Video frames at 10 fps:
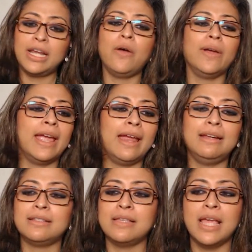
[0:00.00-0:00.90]
and now again,
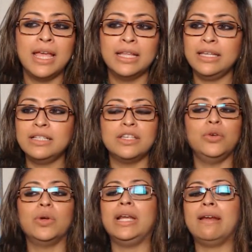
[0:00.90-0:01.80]
it's these
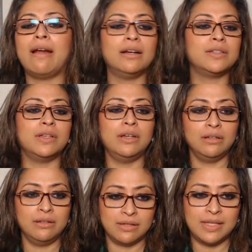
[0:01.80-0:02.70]
nuclear
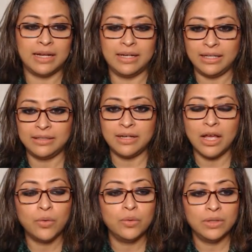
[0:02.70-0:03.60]
arsenals that
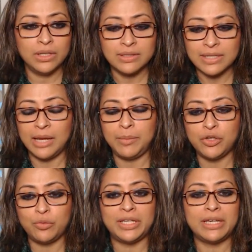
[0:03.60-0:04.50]
Netanyahu is claiming
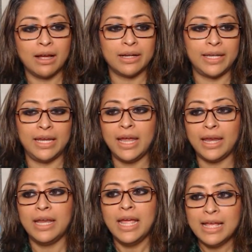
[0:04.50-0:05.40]
to be targeting,
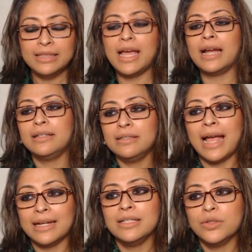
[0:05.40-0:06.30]
and
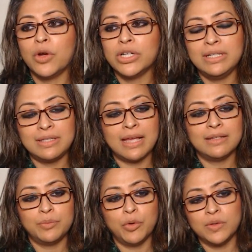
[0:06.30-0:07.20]
that is what he
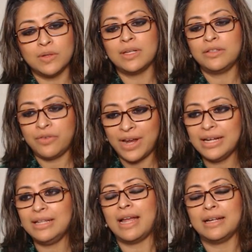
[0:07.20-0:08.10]
says poses a threat,
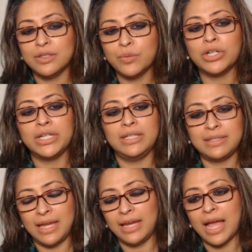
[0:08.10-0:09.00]
and that is what he's
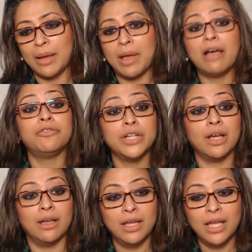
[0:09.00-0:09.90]
saying I'm after,